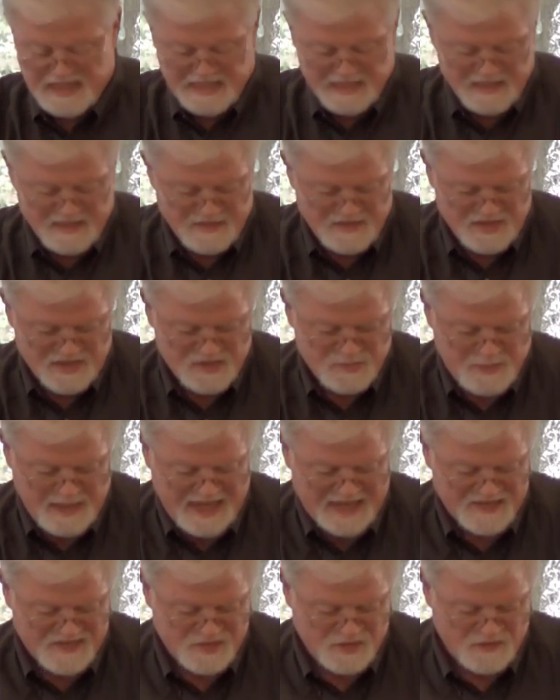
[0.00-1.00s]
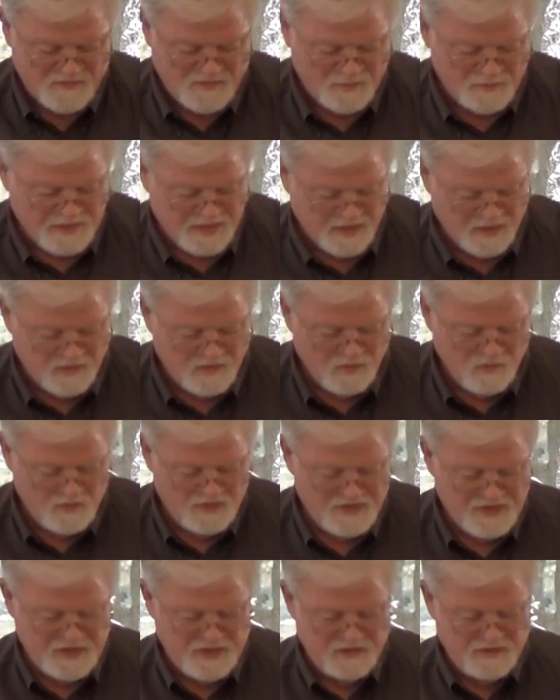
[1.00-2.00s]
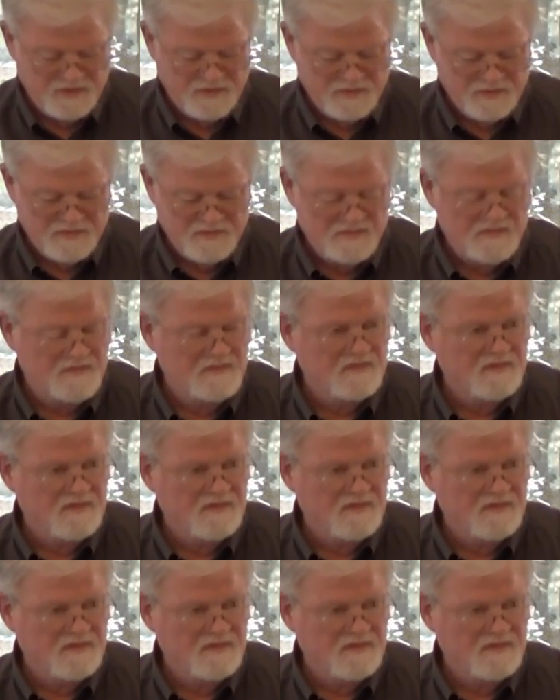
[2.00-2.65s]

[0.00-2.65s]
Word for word: to eat this Passover meal with you.